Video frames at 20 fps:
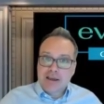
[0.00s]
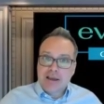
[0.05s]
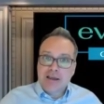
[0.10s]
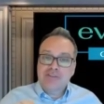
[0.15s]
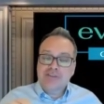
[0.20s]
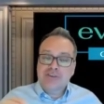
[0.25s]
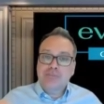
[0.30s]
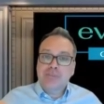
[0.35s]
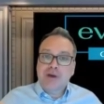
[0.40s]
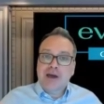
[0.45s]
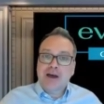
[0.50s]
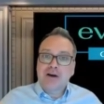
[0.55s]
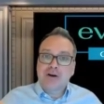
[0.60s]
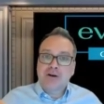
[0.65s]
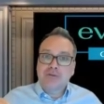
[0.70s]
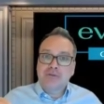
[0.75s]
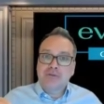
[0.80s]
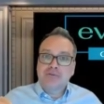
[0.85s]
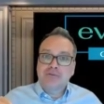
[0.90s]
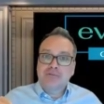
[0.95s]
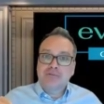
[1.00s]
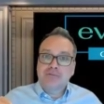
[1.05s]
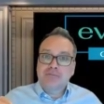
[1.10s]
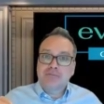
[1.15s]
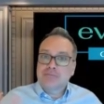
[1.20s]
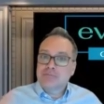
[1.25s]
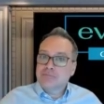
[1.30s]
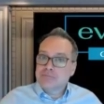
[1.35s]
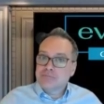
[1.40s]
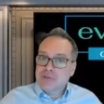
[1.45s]
It's about
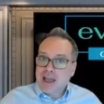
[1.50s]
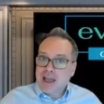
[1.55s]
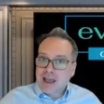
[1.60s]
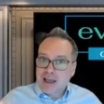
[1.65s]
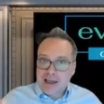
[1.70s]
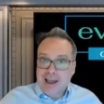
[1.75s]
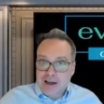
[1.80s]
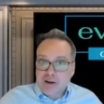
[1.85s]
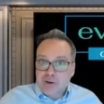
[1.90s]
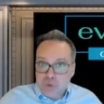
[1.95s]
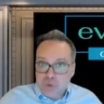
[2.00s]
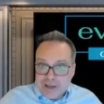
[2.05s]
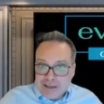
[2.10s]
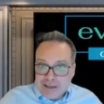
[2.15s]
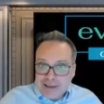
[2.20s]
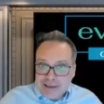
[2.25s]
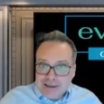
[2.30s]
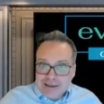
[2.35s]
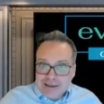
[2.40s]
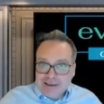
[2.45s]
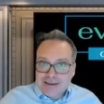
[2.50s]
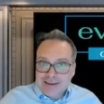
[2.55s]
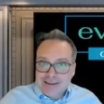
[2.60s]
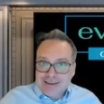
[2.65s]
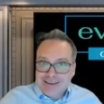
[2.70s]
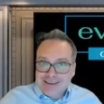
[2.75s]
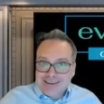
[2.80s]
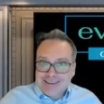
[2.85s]
equity.